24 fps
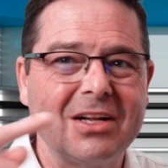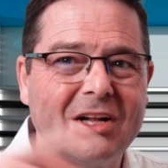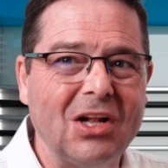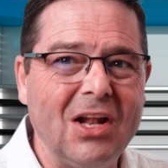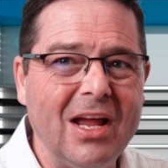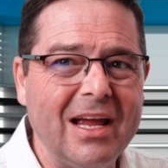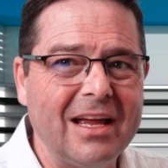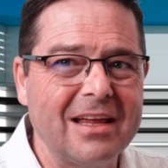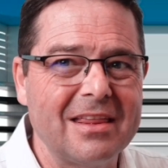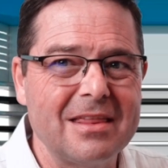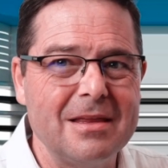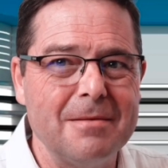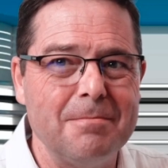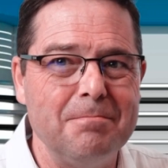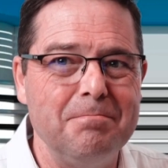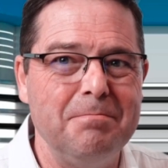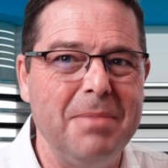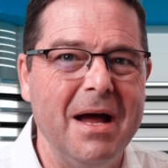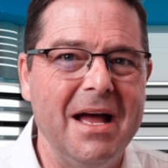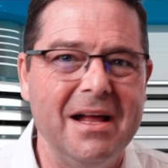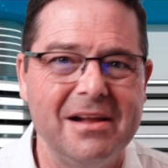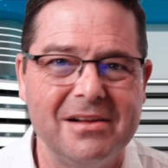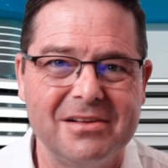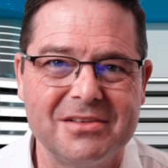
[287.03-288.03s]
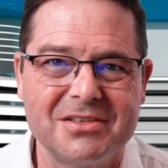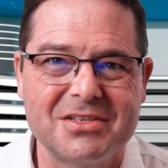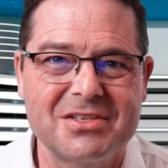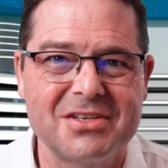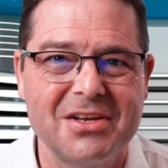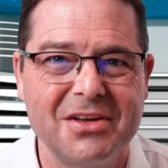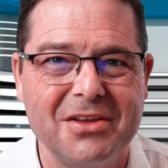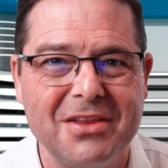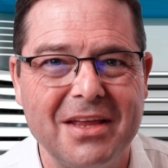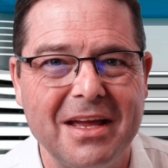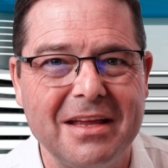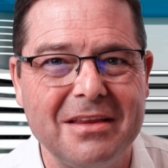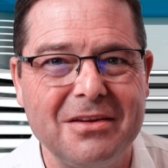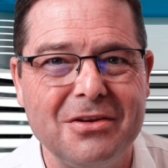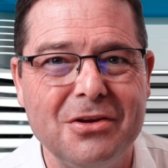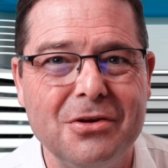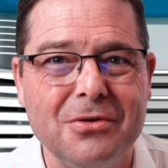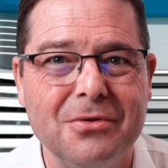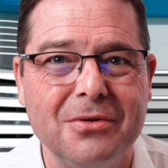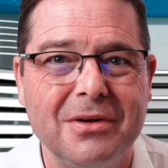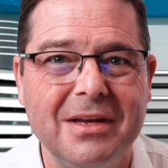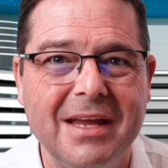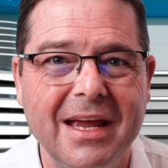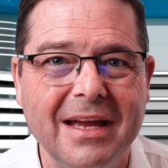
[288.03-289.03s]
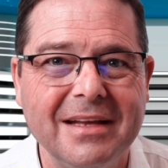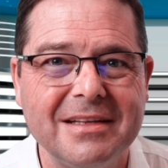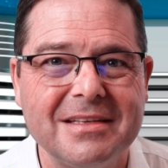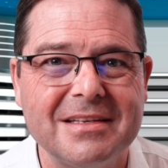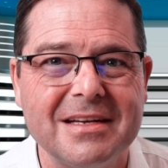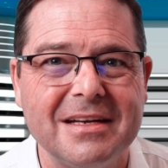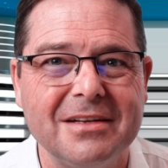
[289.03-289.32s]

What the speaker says: Click the bell so that you get